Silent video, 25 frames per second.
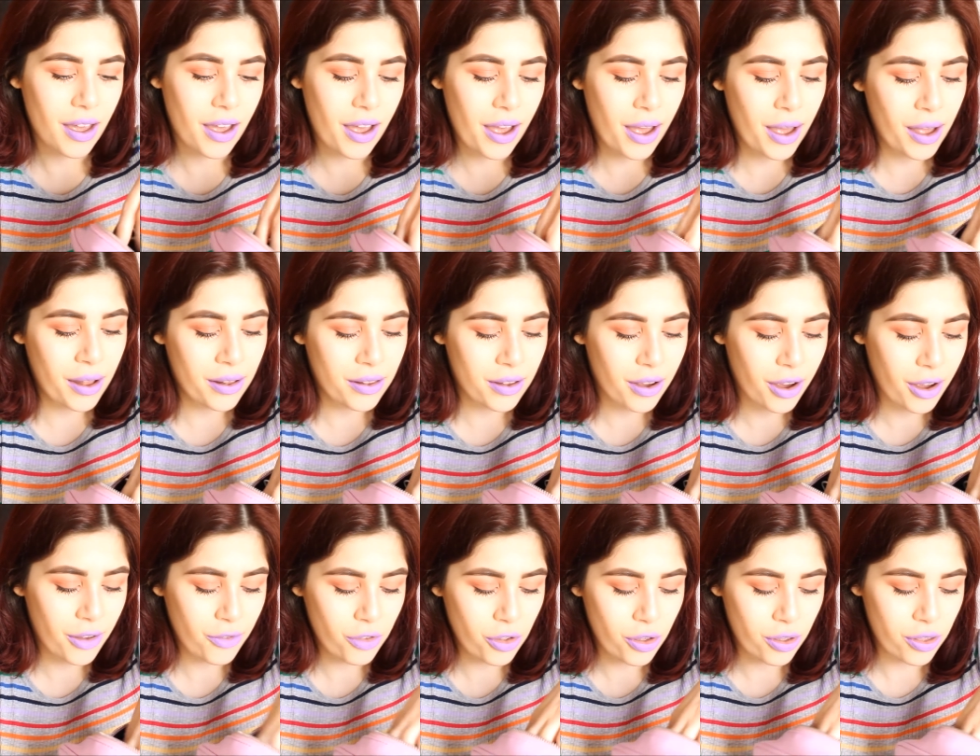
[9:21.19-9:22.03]
And
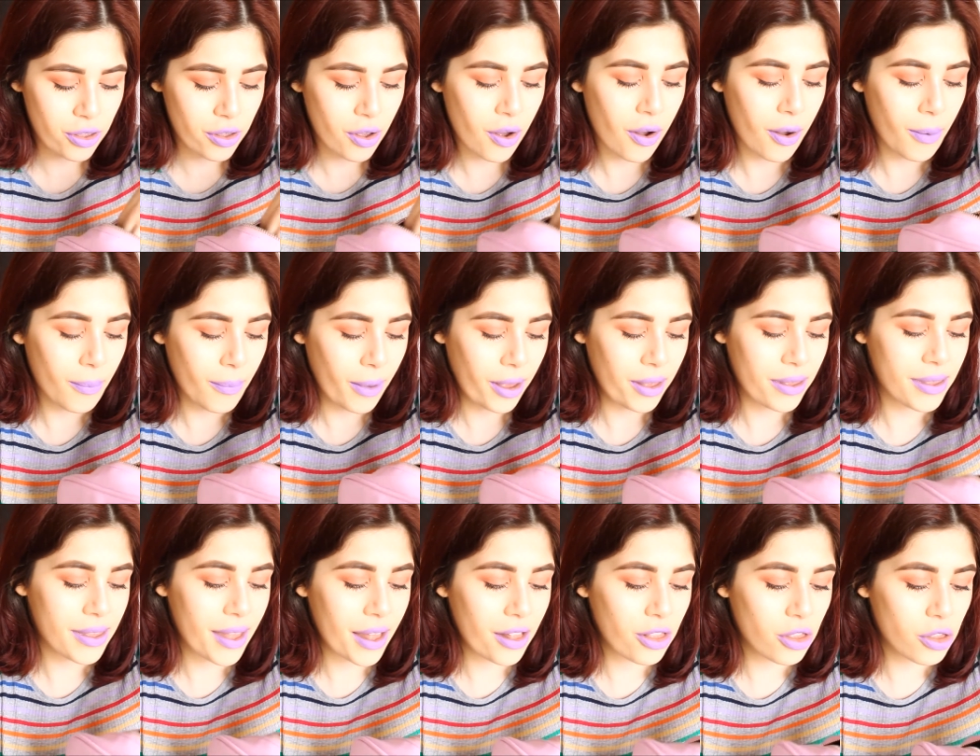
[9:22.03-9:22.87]
I've just got my
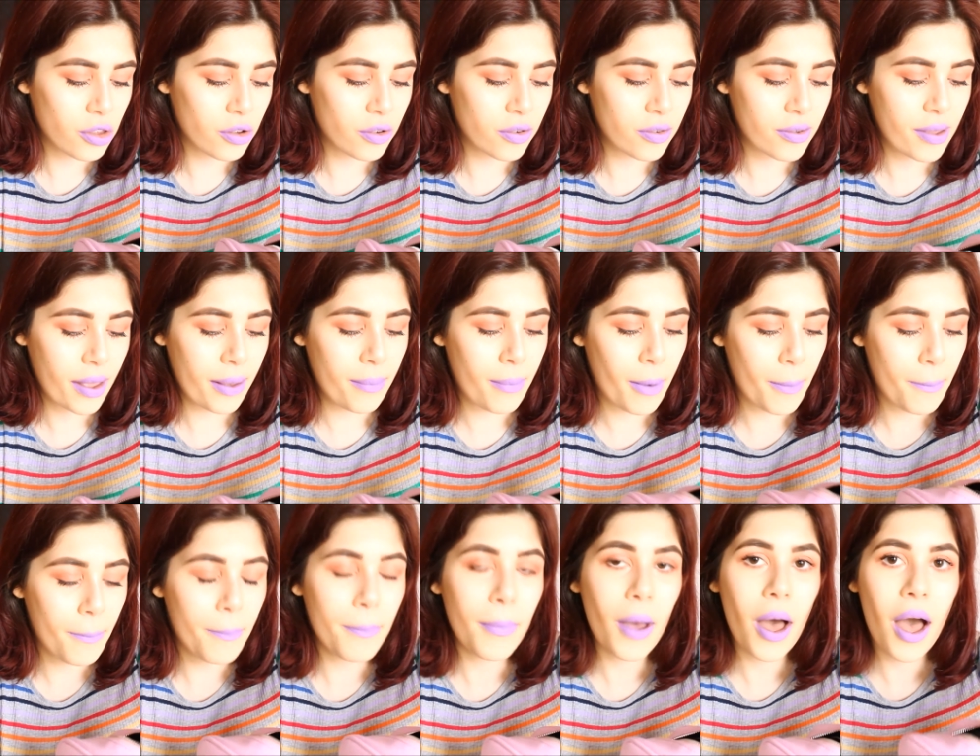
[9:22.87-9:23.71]
essentials, like a
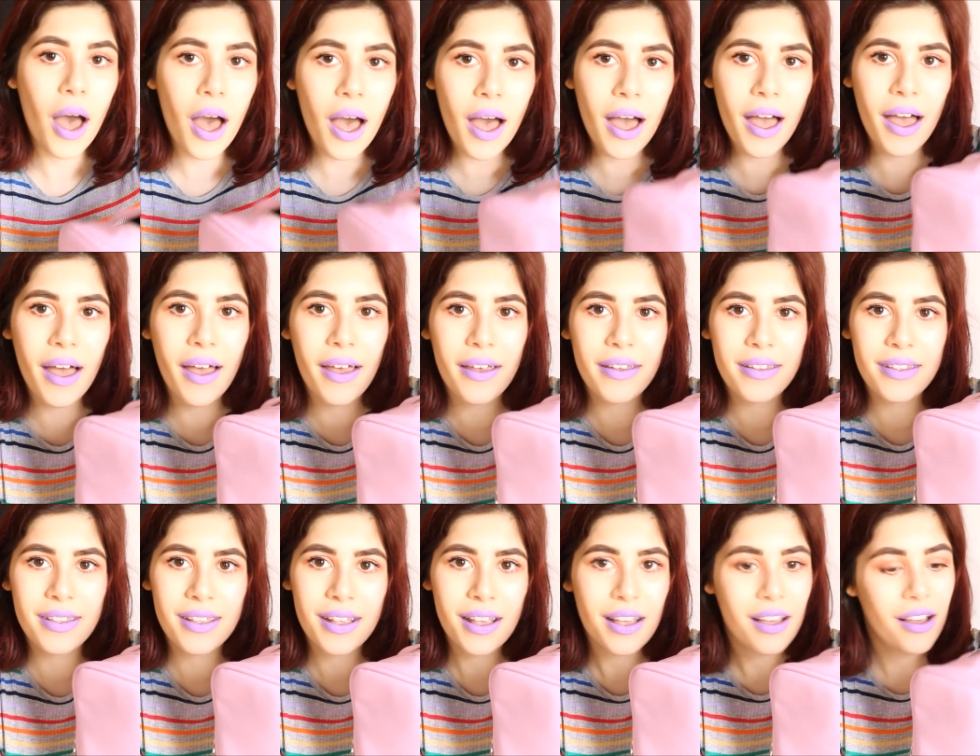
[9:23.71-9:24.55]
little
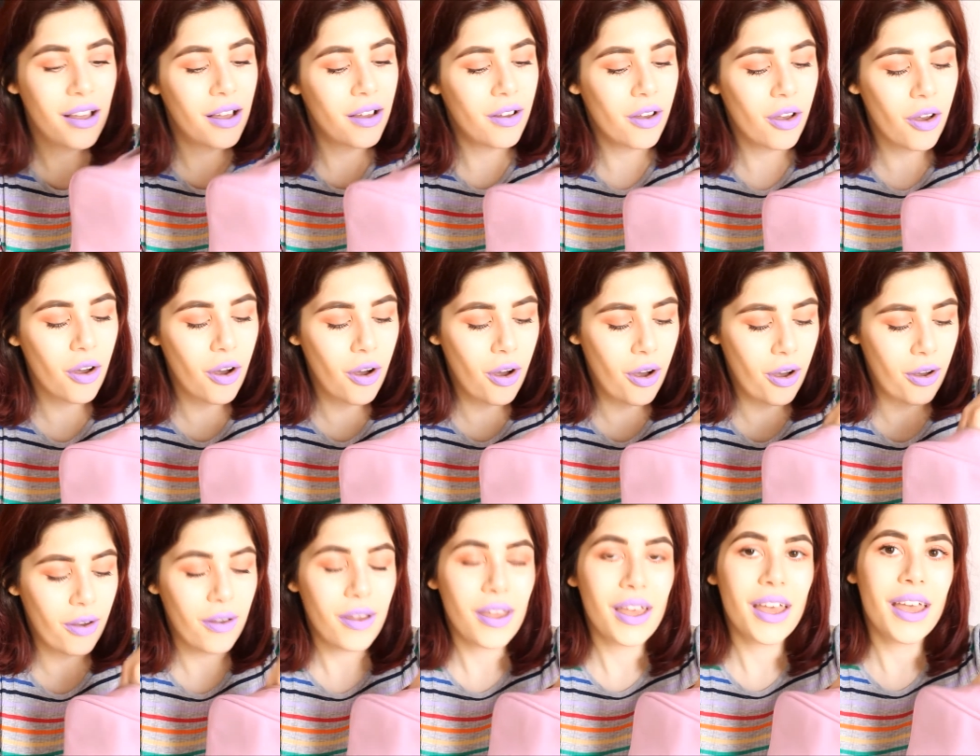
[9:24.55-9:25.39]
purse,
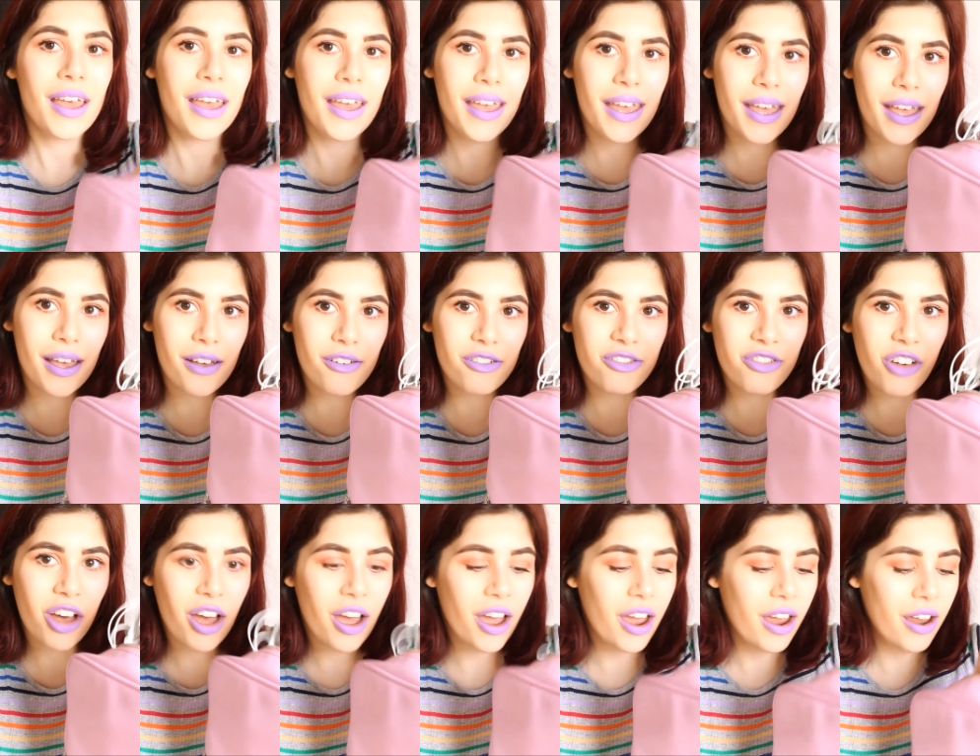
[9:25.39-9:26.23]
got
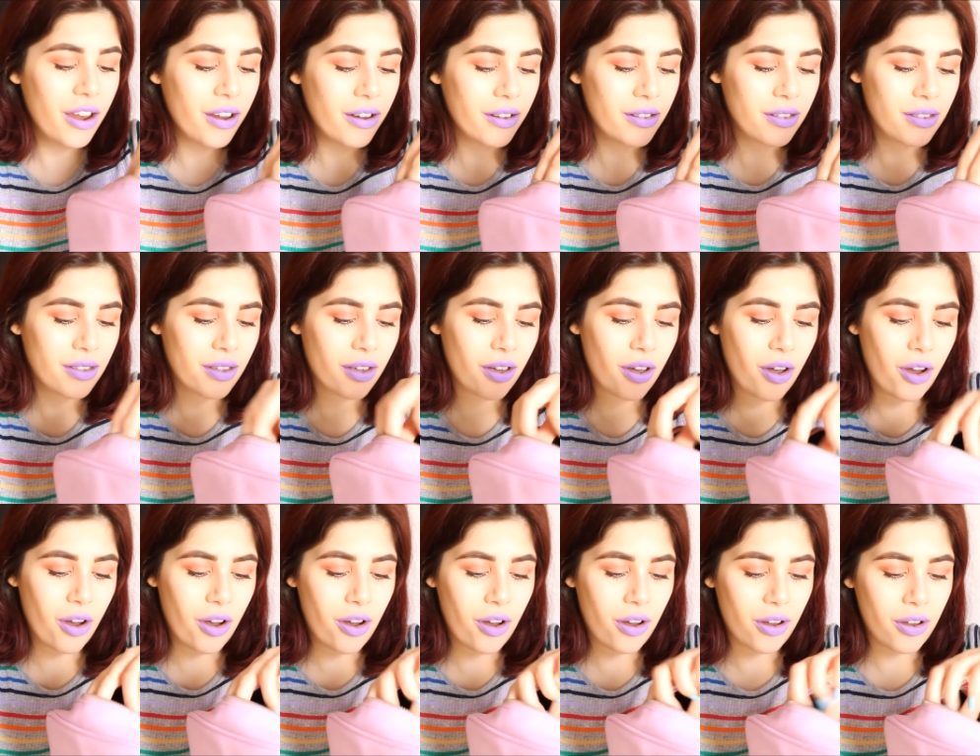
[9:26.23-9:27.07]
earphones,
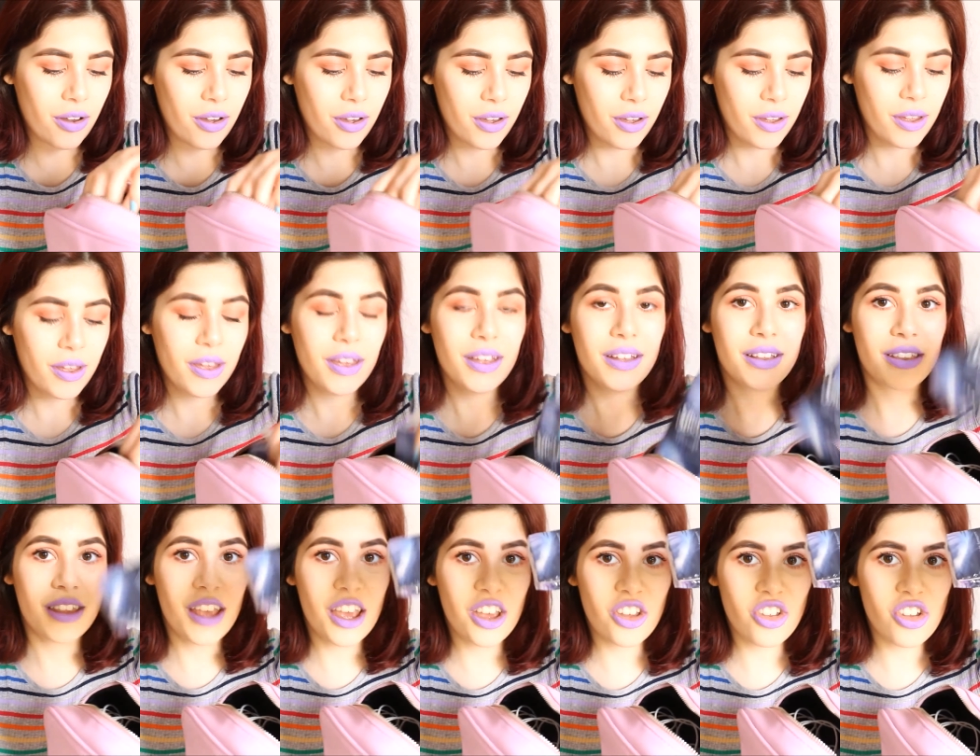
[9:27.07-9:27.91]
got
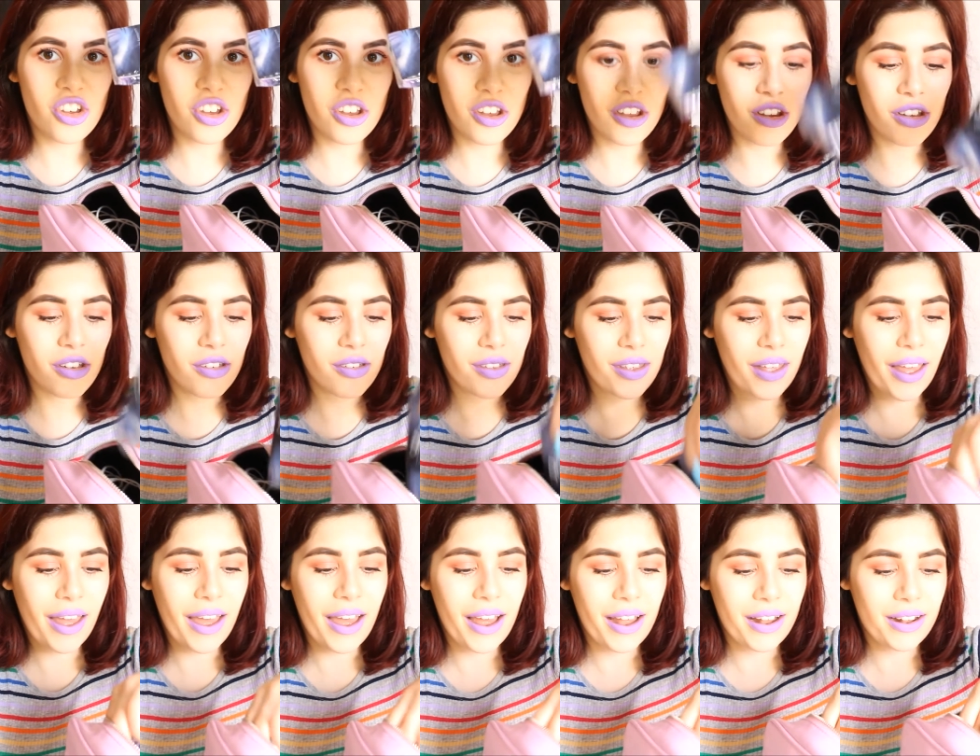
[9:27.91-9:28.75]

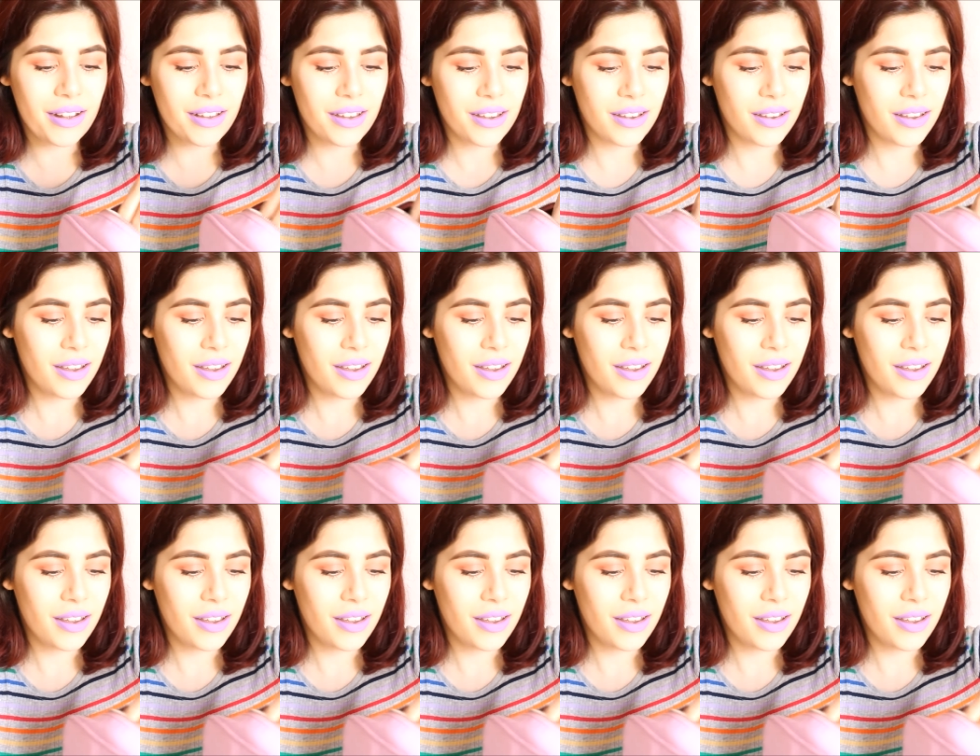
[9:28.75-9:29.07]
tissues, and